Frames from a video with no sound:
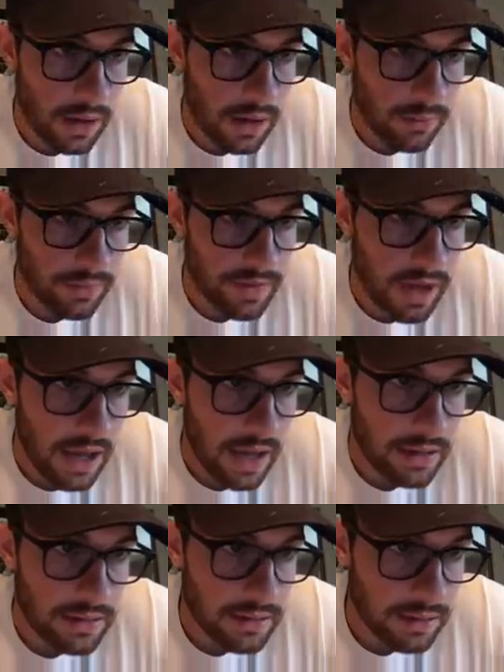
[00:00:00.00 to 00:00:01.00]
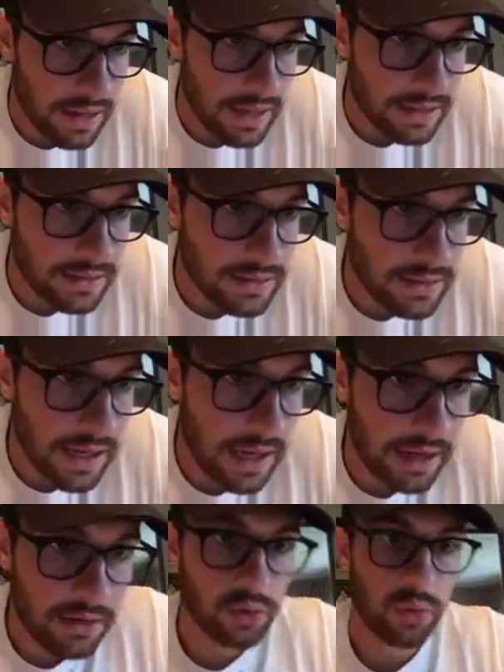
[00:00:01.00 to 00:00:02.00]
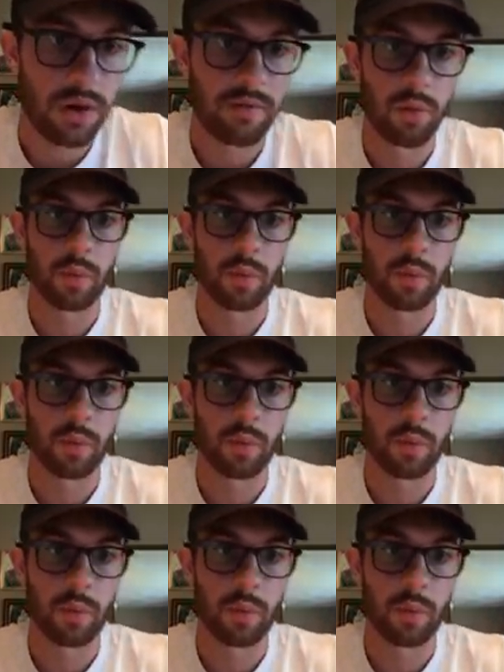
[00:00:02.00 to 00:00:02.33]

We've got like 10 or 12 more